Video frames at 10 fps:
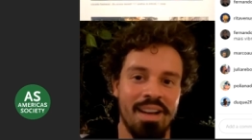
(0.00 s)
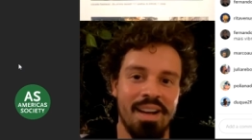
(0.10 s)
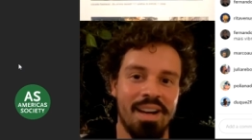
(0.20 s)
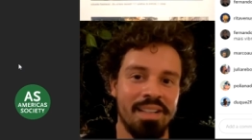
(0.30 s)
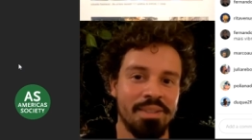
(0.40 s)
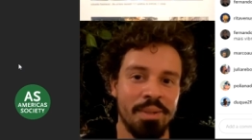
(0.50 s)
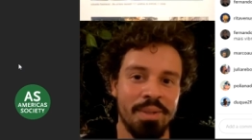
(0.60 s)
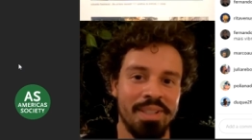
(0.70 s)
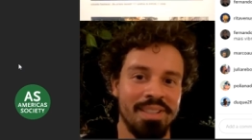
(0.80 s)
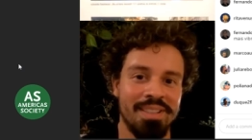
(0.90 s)

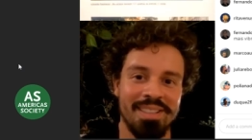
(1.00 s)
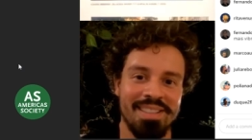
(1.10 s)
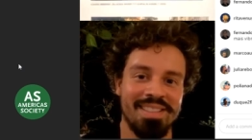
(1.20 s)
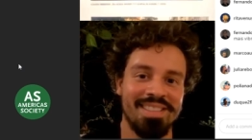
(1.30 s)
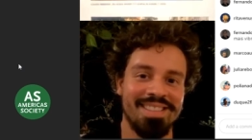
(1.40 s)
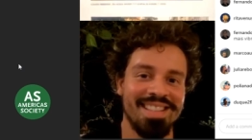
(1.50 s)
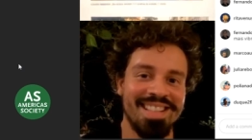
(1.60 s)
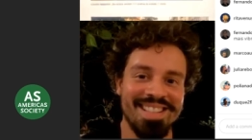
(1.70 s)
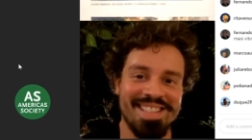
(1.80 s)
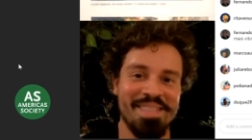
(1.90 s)
hardcore
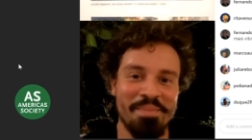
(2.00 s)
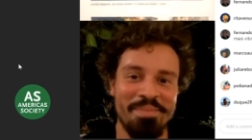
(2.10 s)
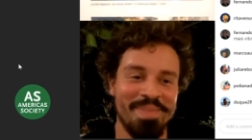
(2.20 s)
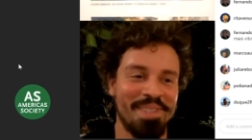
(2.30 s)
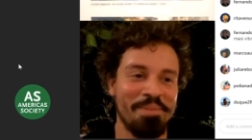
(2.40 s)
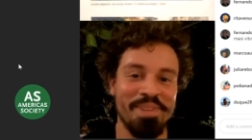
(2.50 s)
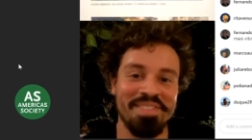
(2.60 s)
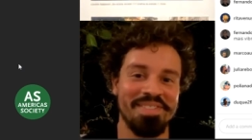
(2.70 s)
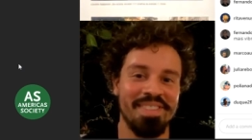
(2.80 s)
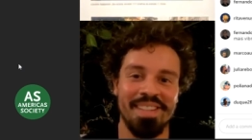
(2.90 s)
things in terms
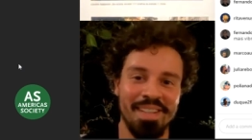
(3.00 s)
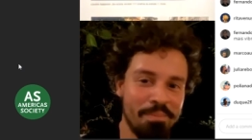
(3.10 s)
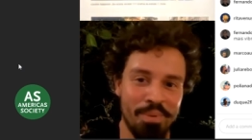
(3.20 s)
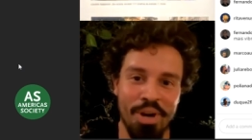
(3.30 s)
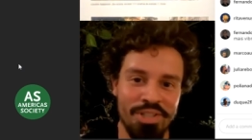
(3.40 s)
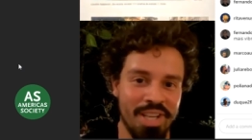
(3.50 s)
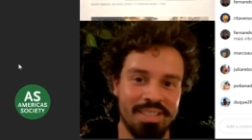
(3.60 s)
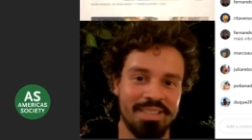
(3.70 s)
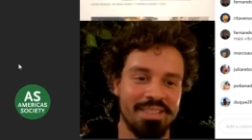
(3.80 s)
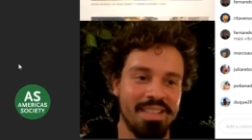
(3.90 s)
of
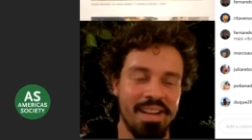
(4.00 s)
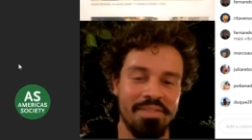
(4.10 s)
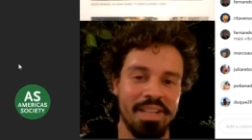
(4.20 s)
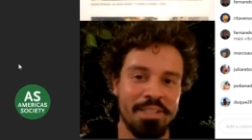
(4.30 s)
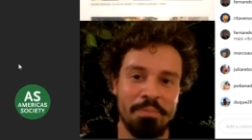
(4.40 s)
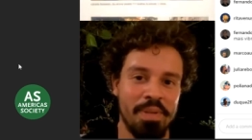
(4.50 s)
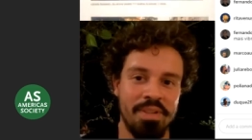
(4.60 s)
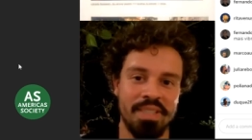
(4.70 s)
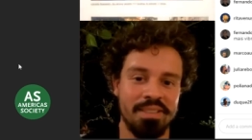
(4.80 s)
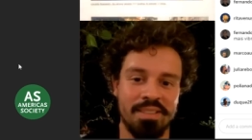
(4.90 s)
projects that I've
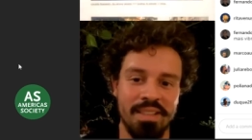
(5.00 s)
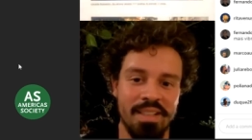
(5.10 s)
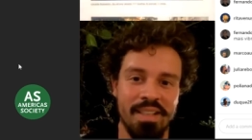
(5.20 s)
experienced,